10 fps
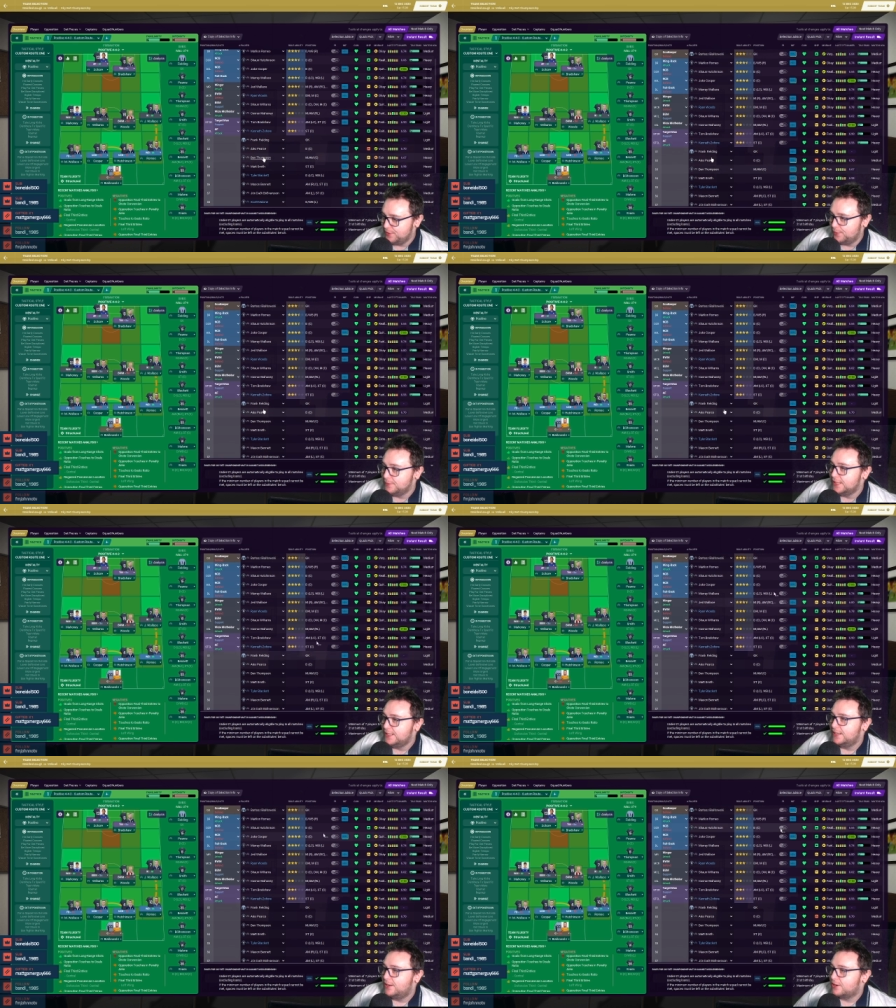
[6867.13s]
No.
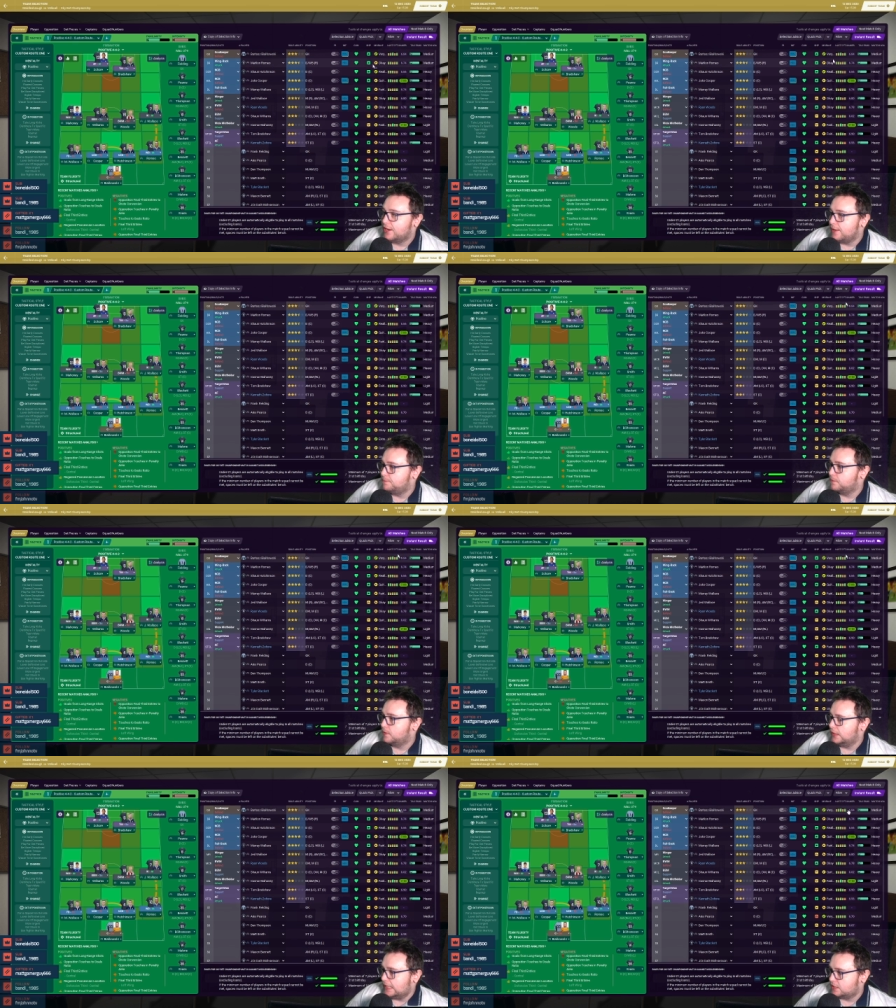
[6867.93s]
Okay.
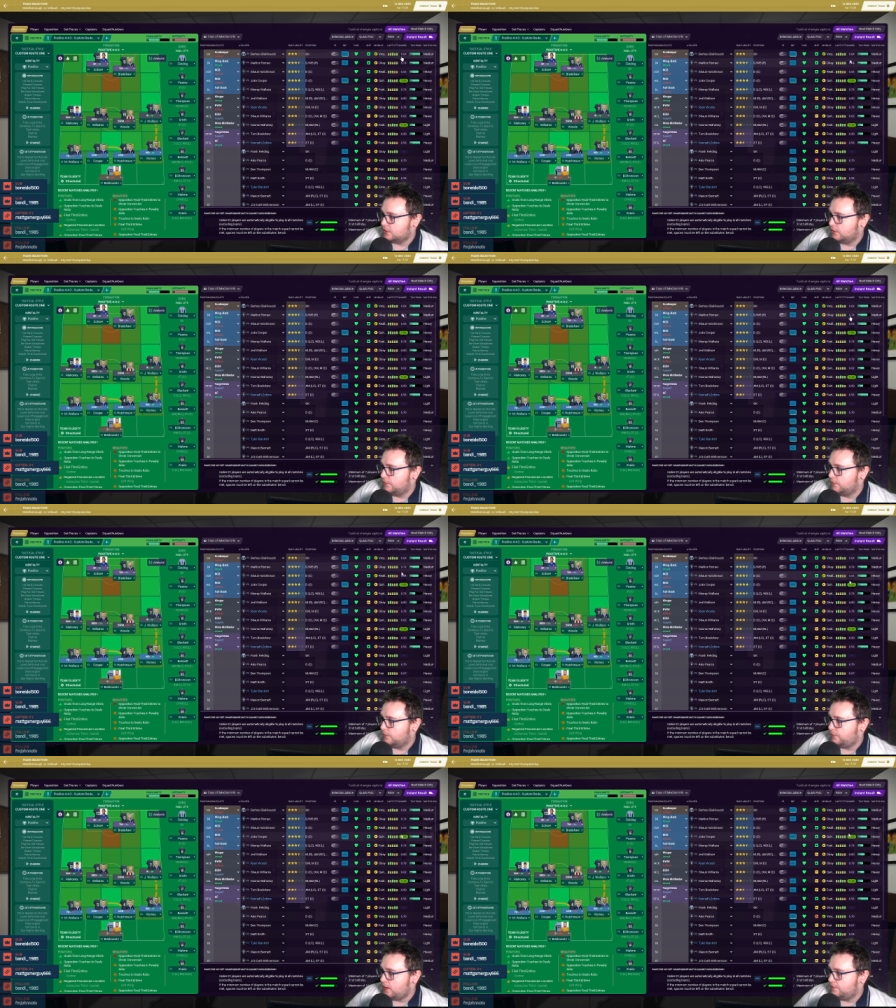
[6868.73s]
Last
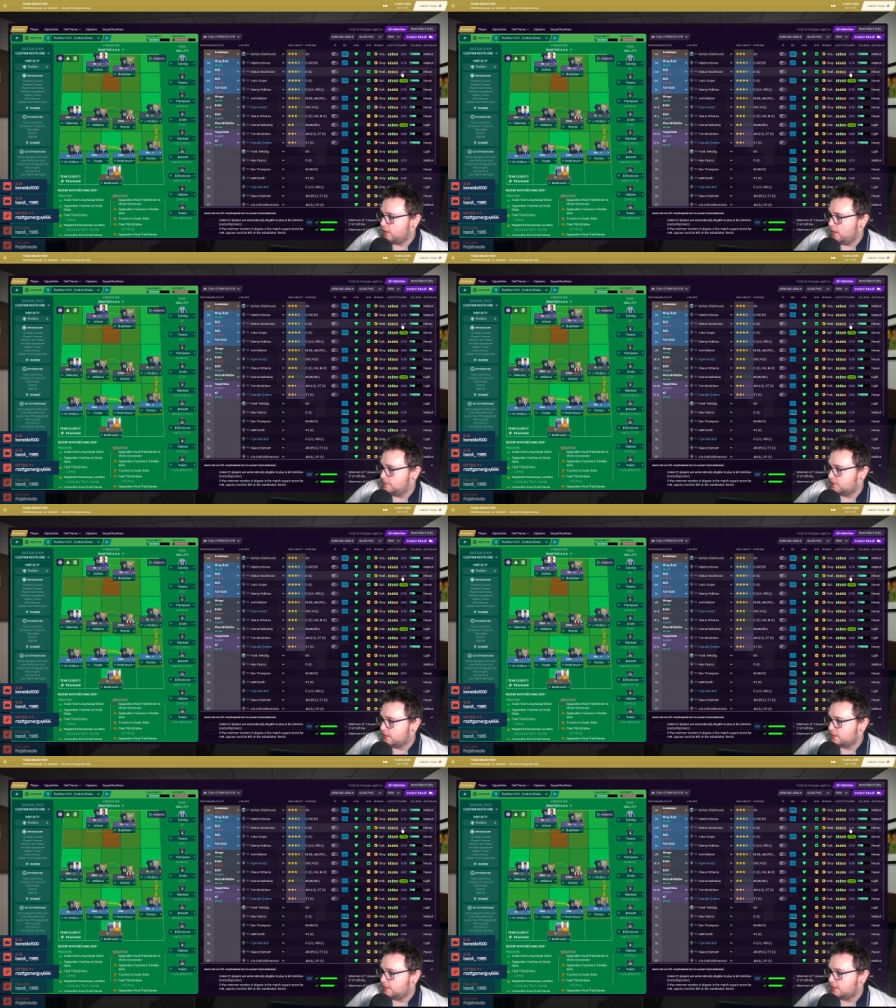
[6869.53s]
Five games,
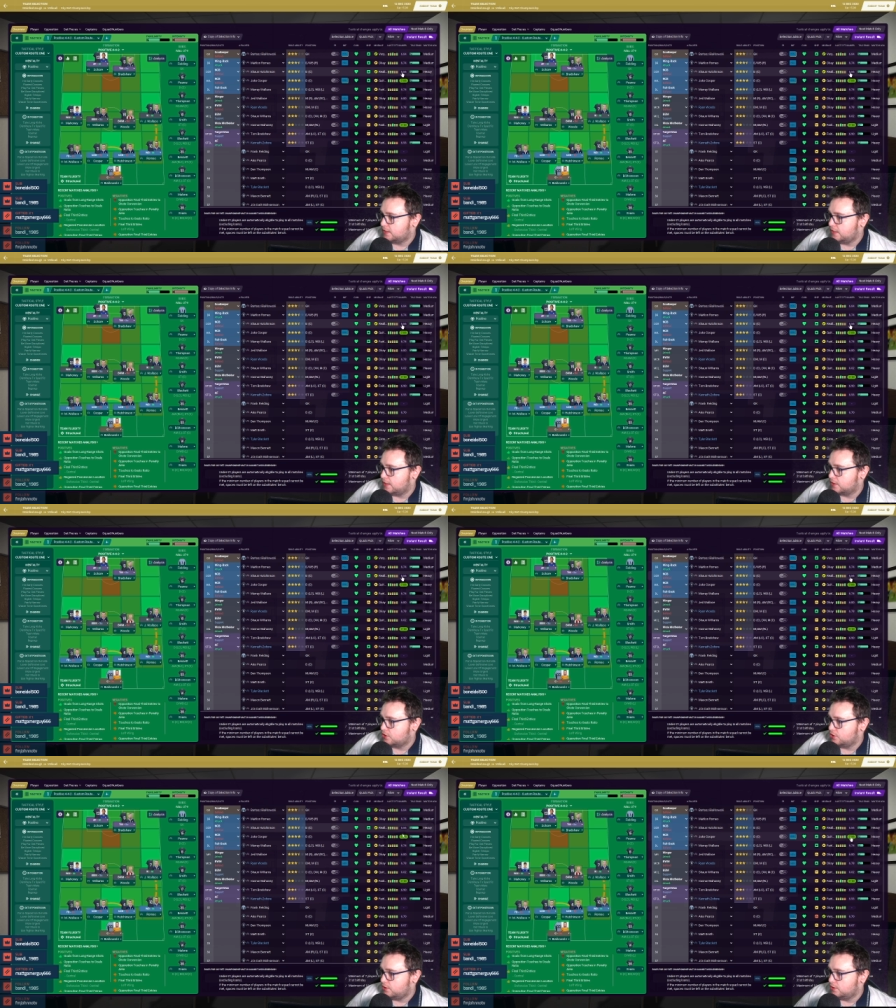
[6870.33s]
666,
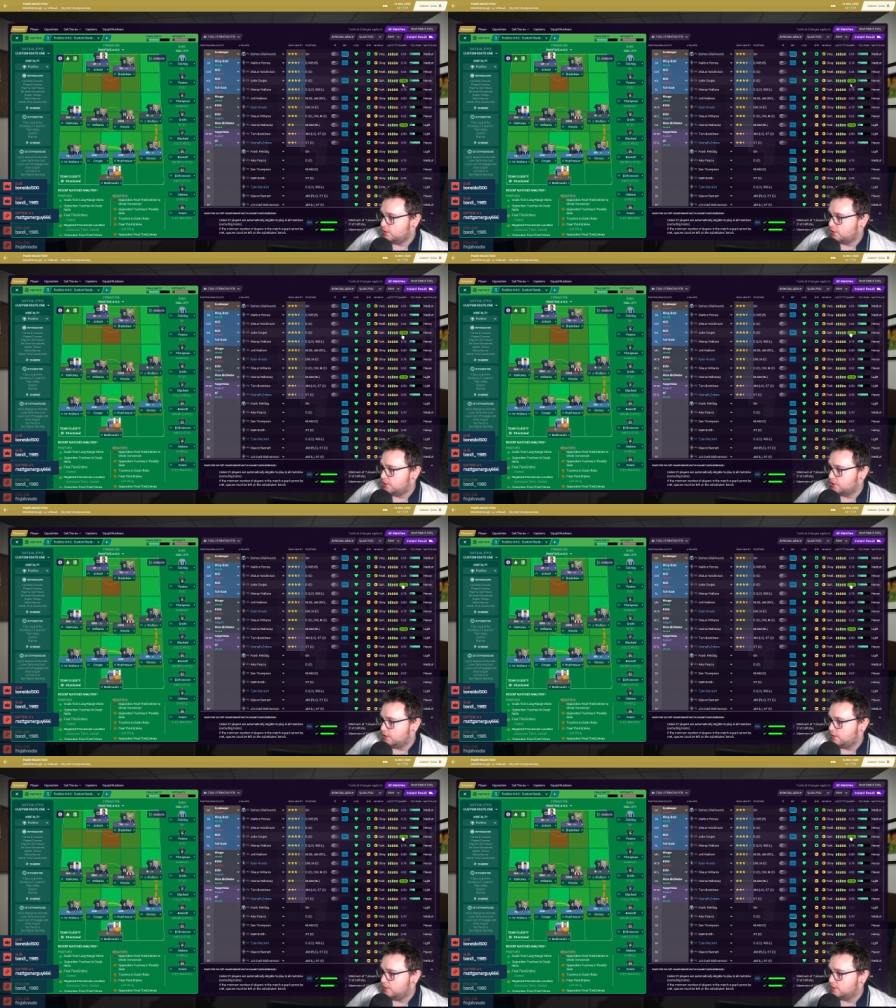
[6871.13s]
Shaun
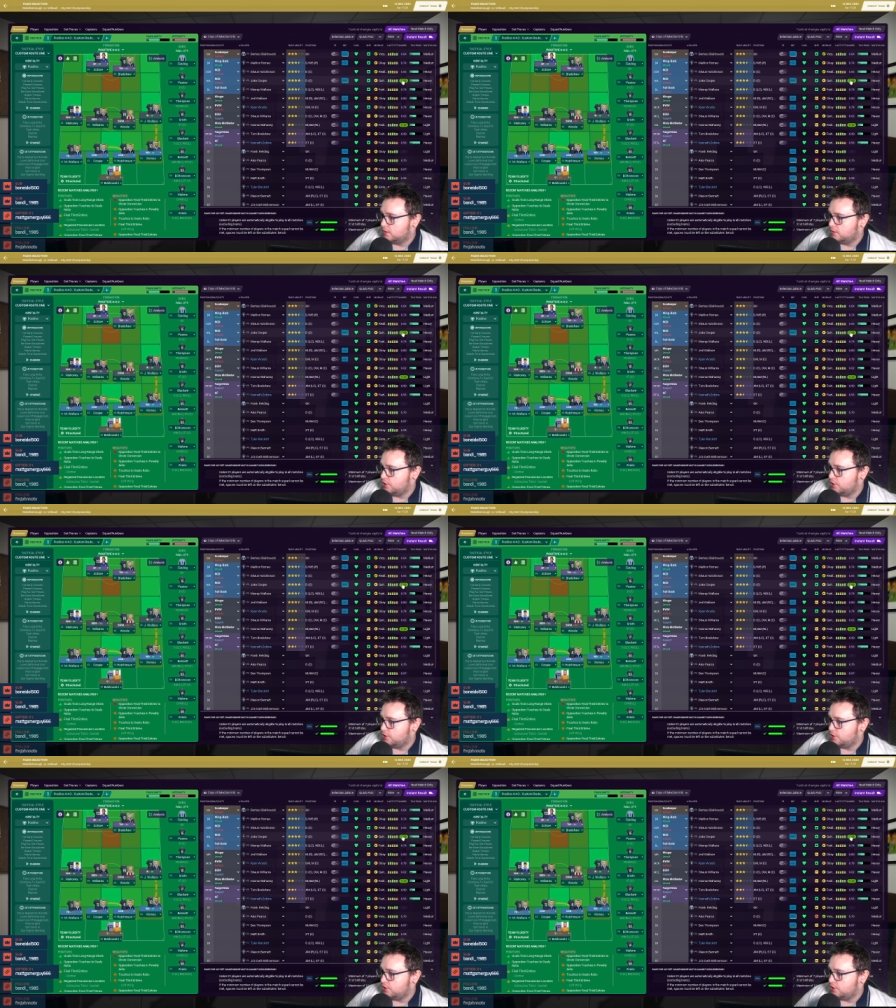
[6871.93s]
Hutchinson,